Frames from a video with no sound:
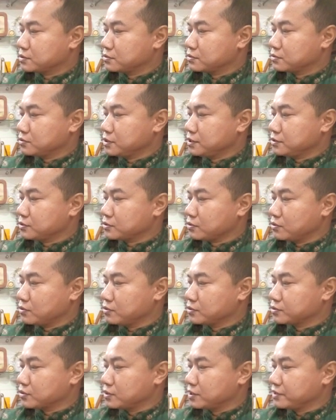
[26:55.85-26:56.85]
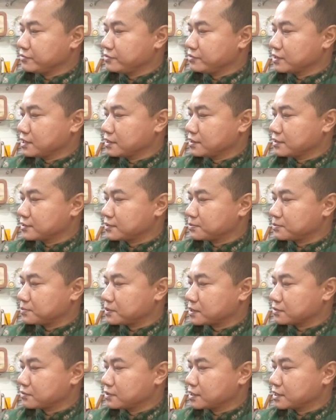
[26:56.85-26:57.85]
is also living in this
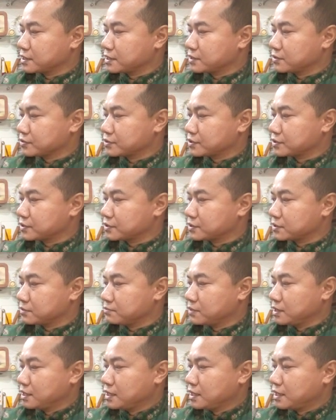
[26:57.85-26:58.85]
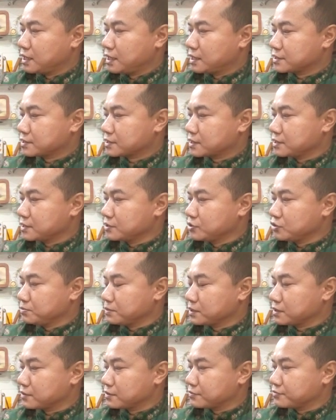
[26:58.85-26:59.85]
particular ecosystem and is consuming
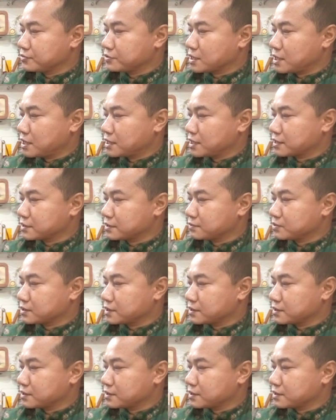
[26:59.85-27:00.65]
the food items at